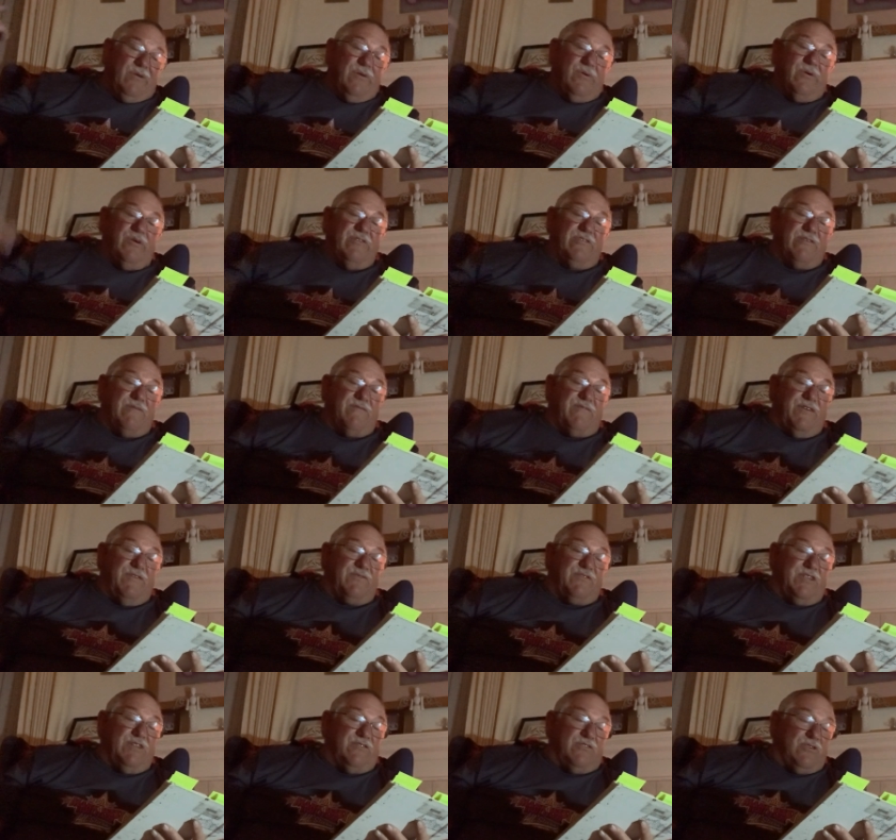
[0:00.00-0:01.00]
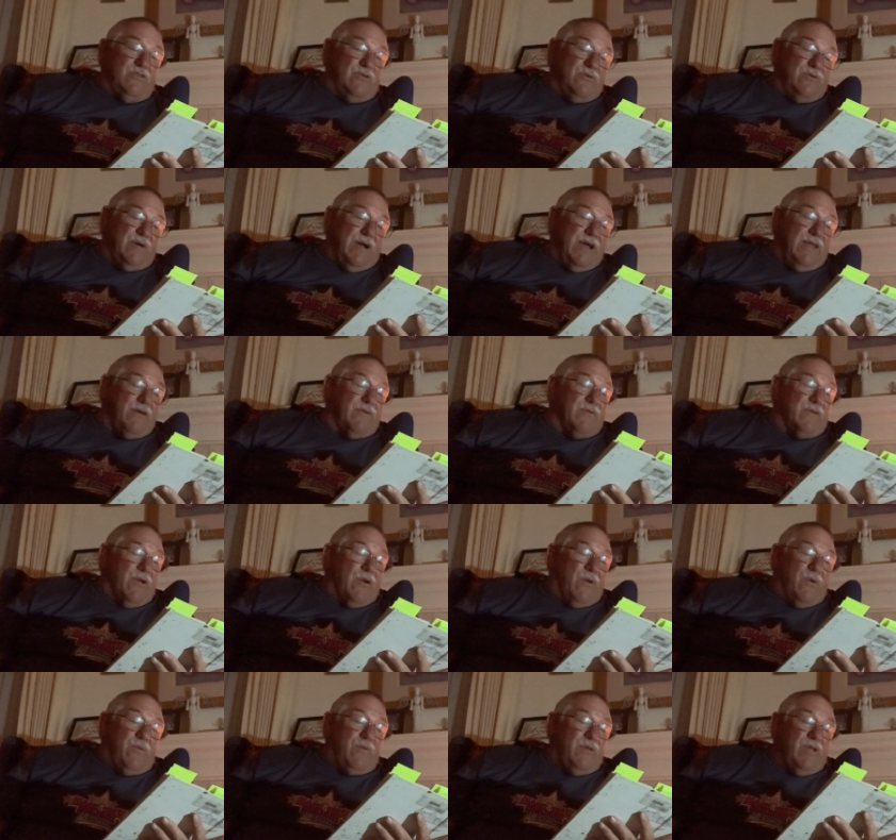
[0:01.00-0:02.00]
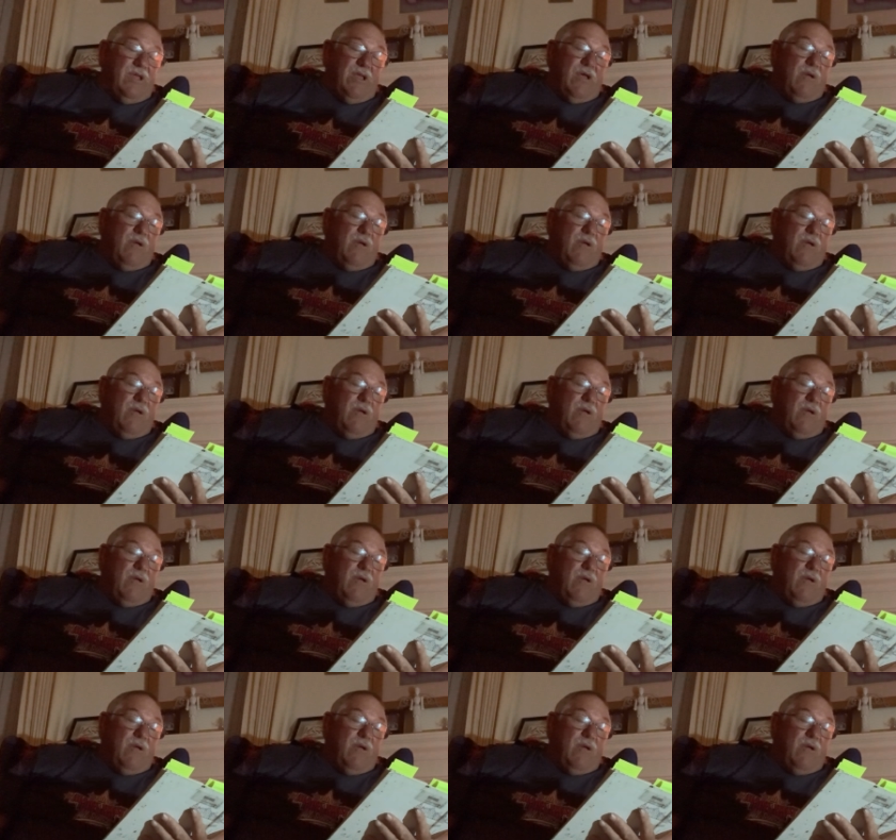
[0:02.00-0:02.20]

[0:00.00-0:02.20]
Or is it 52? I don't know.